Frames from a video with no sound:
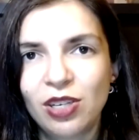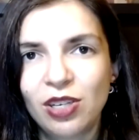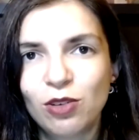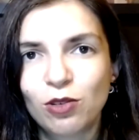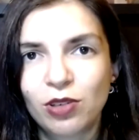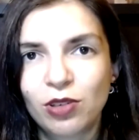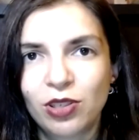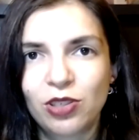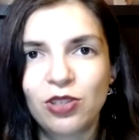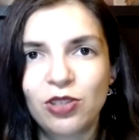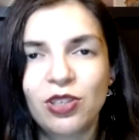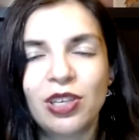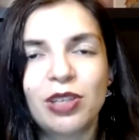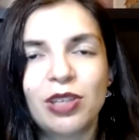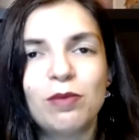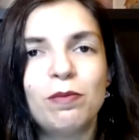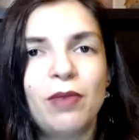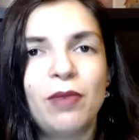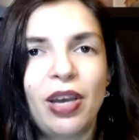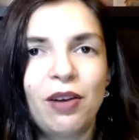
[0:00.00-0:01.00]
in order to
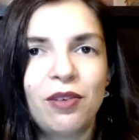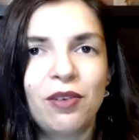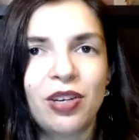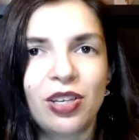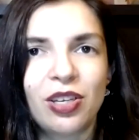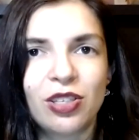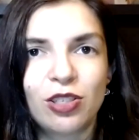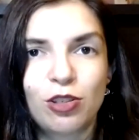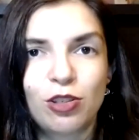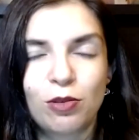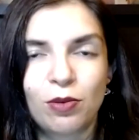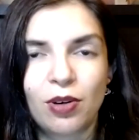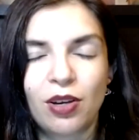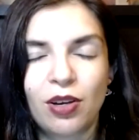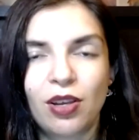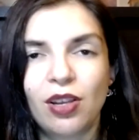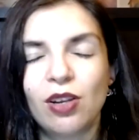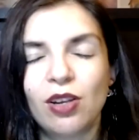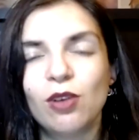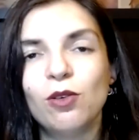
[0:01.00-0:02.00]
get married to
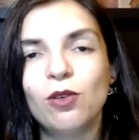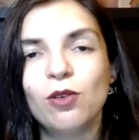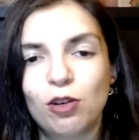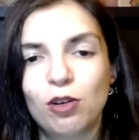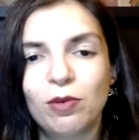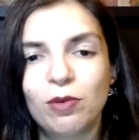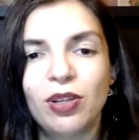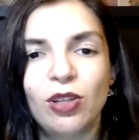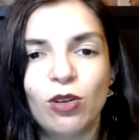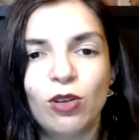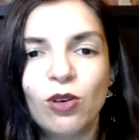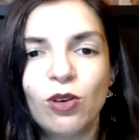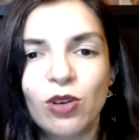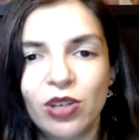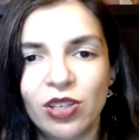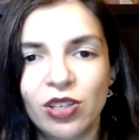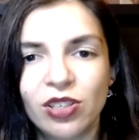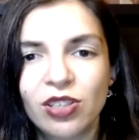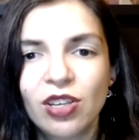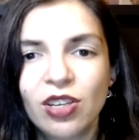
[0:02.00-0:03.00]
a Norman
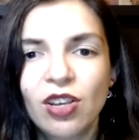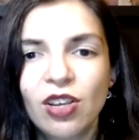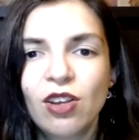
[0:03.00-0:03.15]
lord.